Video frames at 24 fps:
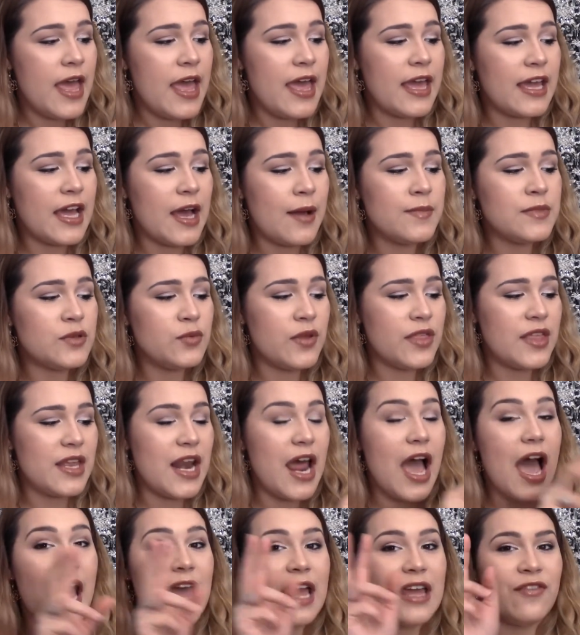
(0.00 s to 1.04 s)
It comes with
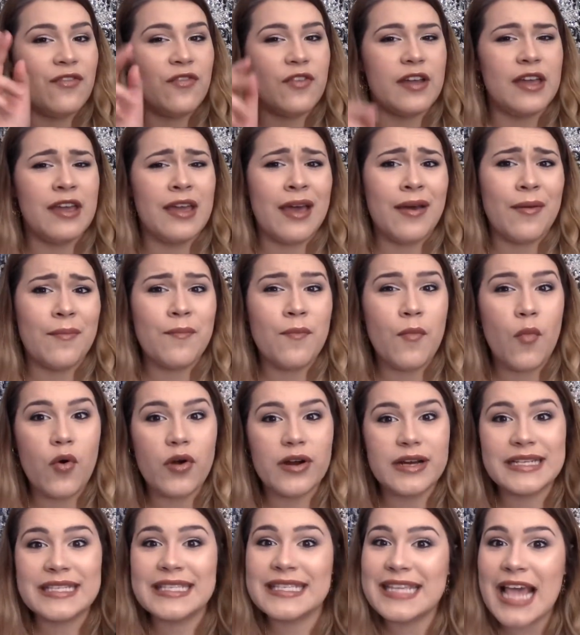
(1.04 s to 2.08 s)
an ivory,
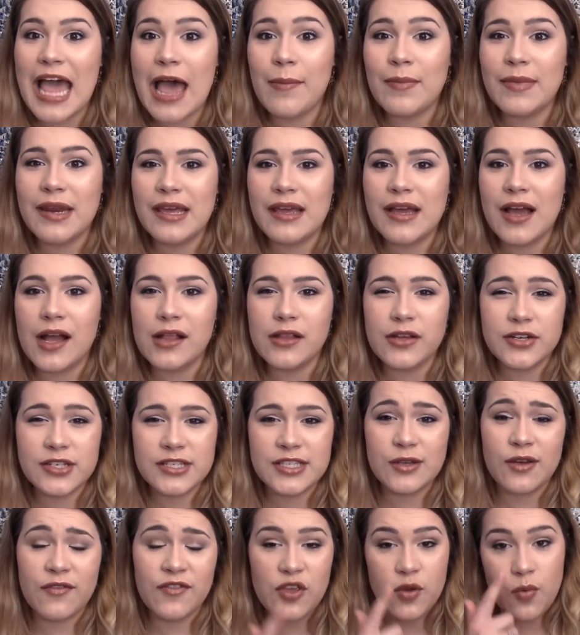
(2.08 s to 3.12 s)
more salmony color,
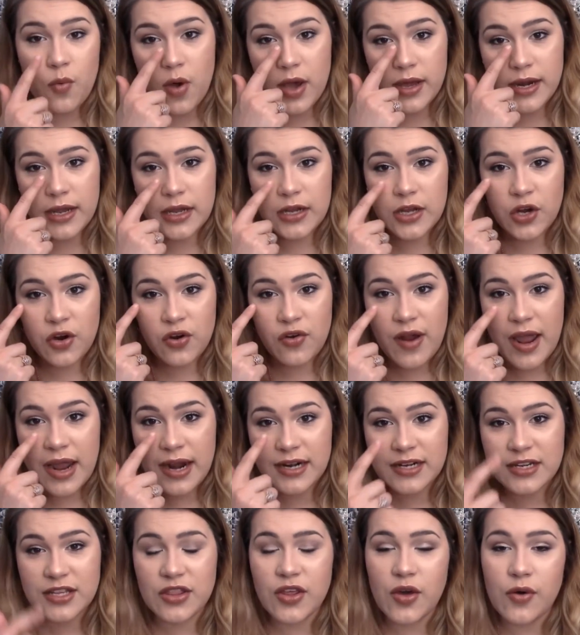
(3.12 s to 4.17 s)
so if you want to
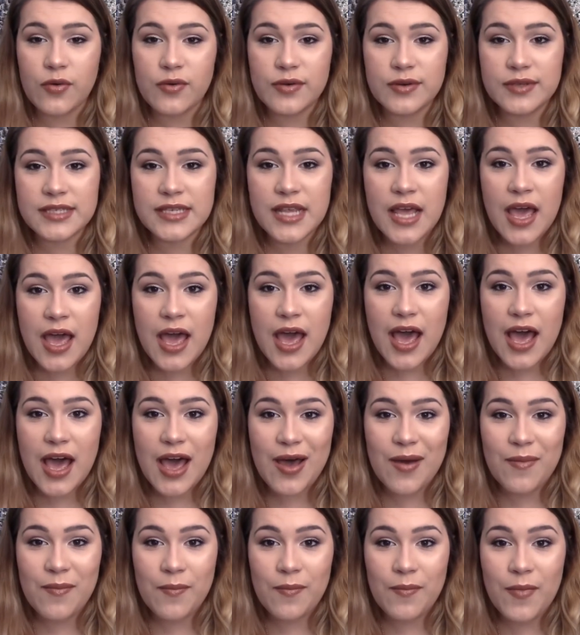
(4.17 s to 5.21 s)
correct those
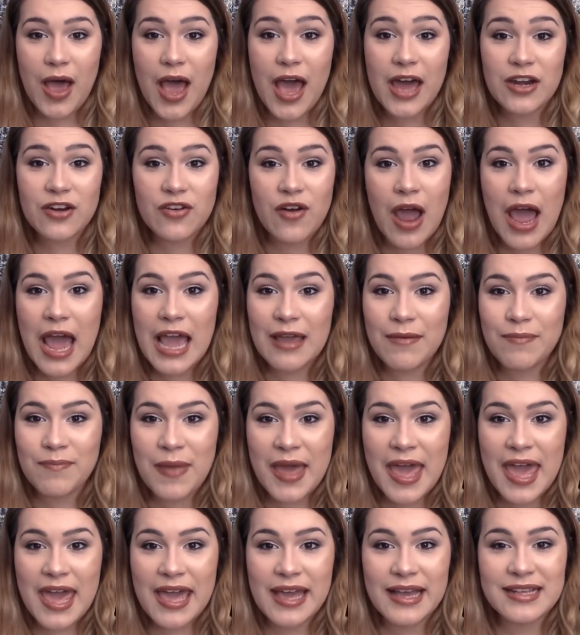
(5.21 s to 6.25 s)
um, under eye
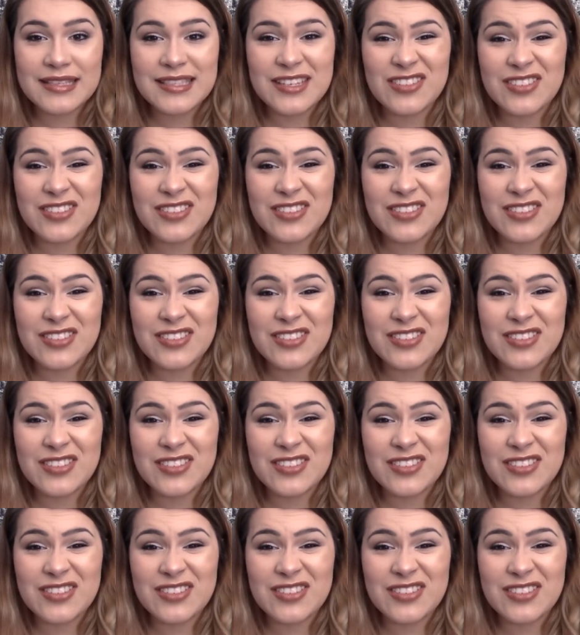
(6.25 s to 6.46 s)
bags.